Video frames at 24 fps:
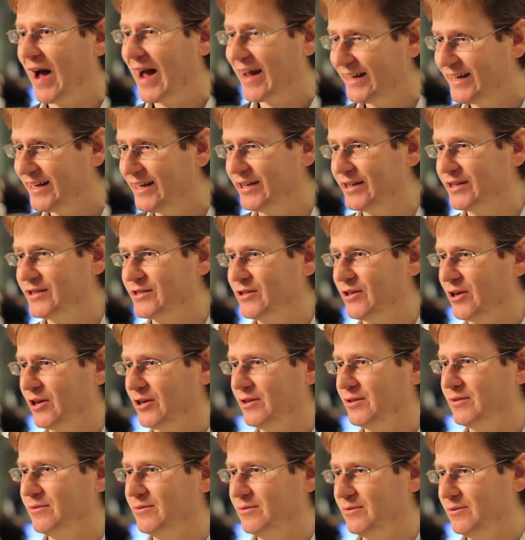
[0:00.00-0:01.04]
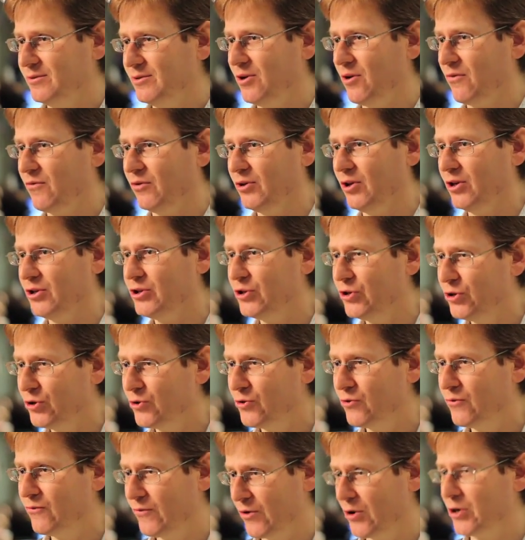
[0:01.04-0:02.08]
ideas on, you know, for the new
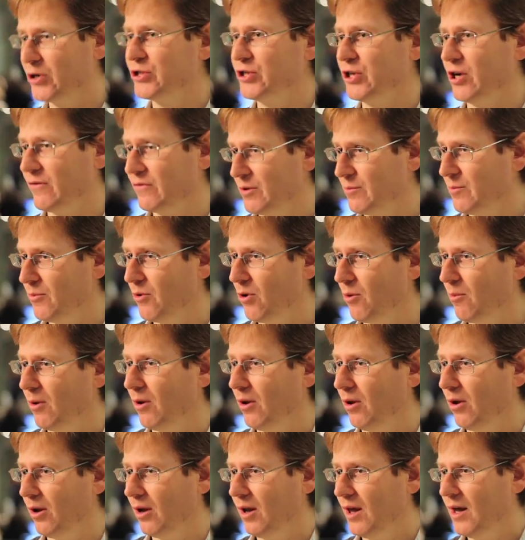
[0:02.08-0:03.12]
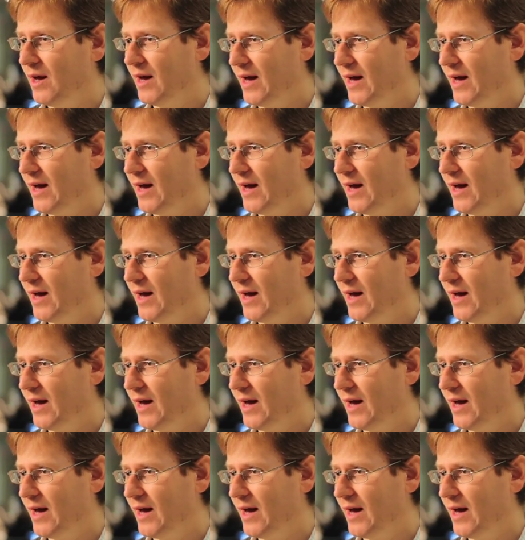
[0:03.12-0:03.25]
version of the mobile